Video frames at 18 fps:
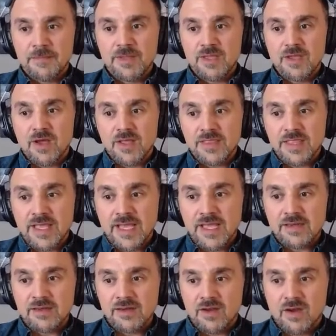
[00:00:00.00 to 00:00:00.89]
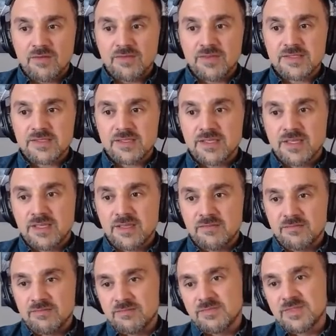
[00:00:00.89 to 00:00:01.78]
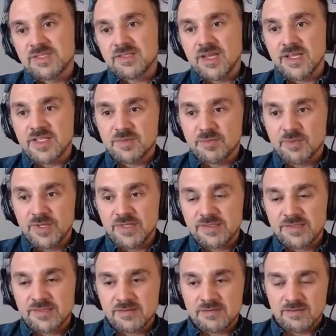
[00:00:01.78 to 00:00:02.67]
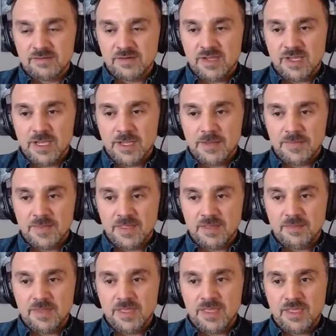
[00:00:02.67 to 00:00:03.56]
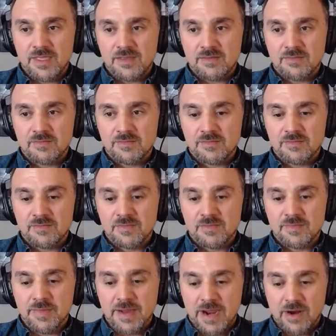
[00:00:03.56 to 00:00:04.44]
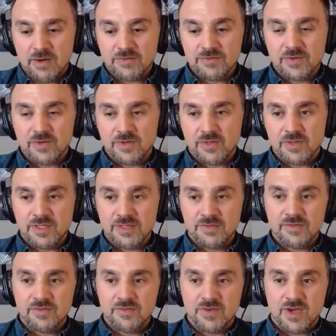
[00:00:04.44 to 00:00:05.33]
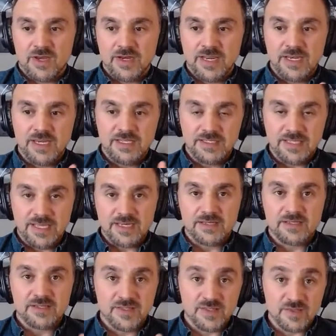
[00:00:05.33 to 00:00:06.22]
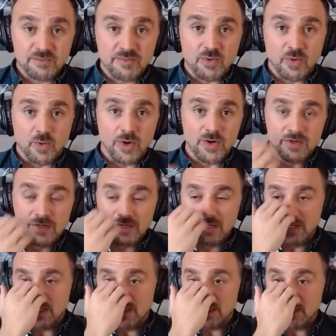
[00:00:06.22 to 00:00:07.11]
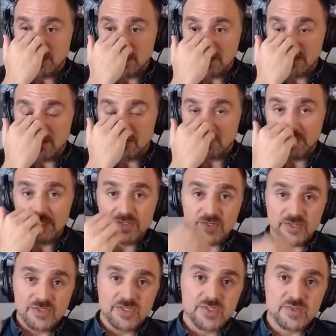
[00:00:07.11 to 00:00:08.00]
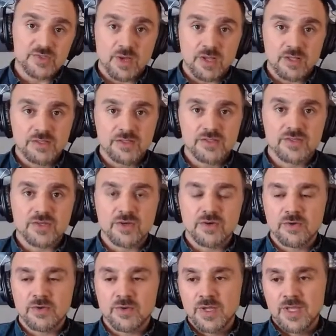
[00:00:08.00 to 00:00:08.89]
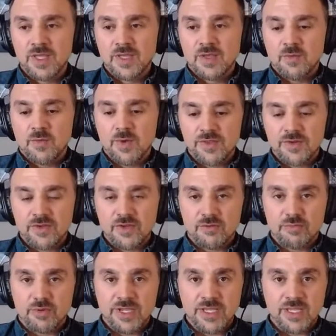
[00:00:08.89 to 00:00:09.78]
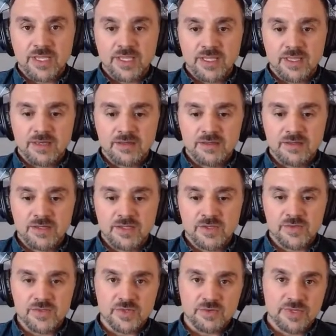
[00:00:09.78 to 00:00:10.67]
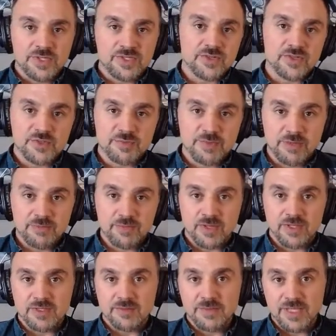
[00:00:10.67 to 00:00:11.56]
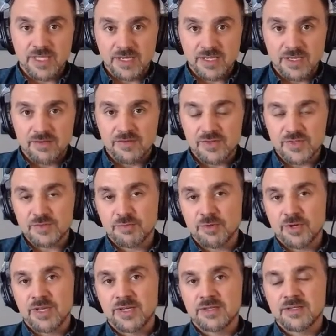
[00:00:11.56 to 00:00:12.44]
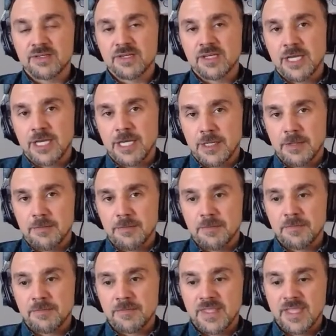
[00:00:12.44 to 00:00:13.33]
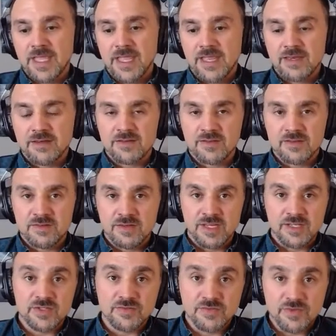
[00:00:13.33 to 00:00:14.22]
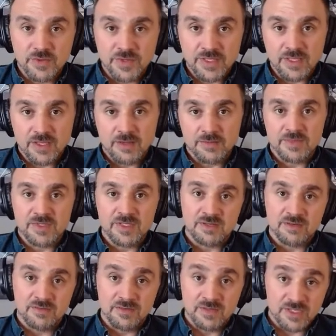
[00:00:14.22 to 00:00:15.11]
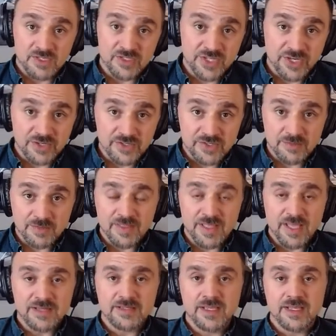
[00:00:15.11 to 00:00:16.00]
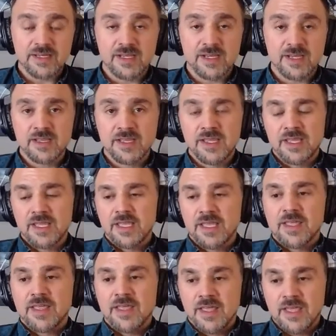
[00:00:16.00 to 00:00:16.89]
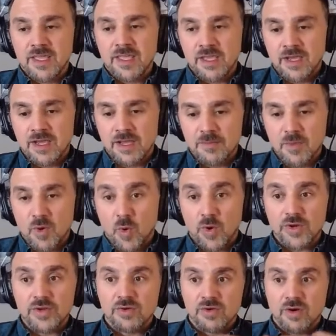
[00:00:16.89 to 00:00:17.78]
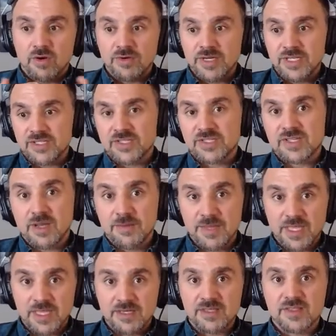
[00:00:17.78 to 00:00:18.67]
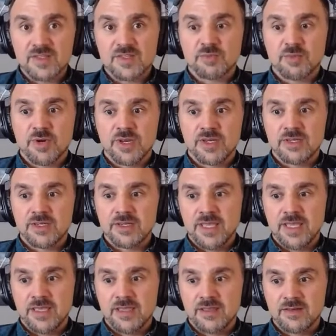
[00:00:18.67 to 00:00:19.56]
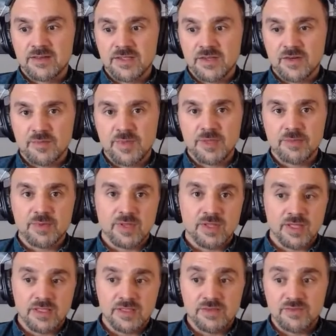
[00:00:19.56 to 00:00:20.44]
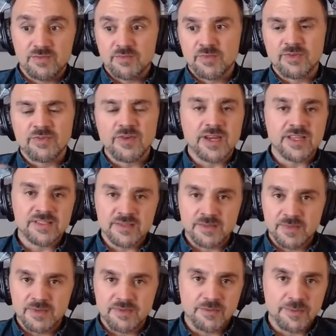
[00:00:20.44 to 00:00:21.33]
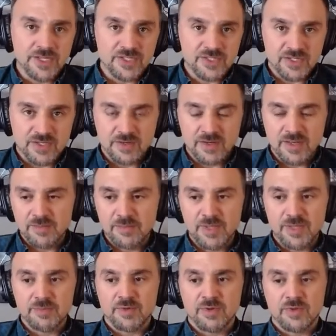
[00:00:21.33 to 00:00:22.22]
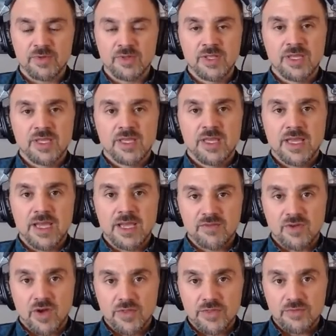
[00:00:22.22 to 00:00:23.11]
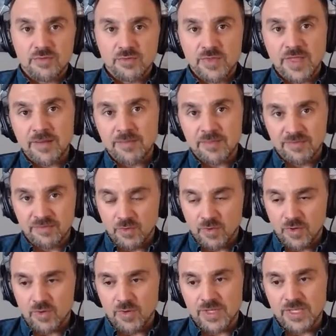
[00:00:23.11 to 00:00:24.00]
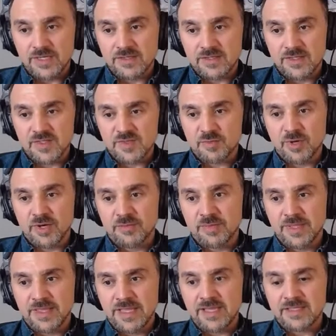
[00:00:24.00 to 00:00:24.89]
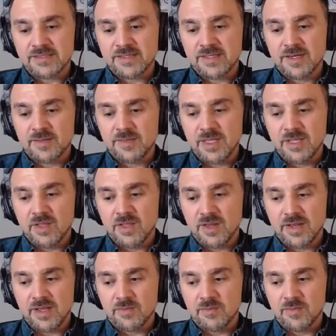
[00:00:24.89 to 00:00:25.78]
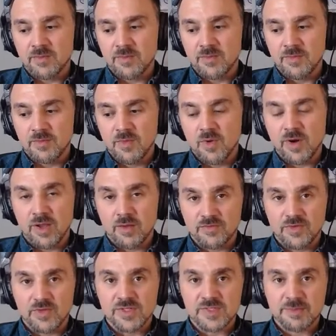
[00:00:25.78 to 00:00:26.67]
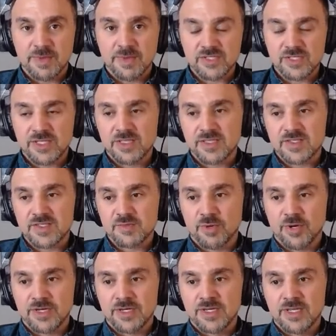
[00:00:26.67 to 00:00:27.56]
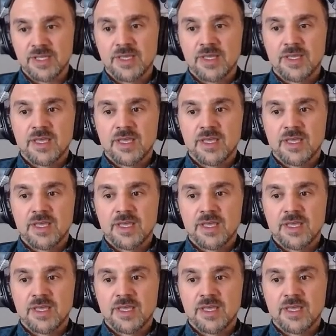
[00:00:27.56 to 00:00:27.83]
Beyond that, obviously, design sprints can be powerful if you've got any data to support the research as well. So whether you're bringing in user research people at the beginning of your sprint and interviewing them to share some of that data, or you're already just coming into the sprint and you've provided some information and people have gone through that before going into the sprint. But that's going to be a lot more helpful, especially in the sprint,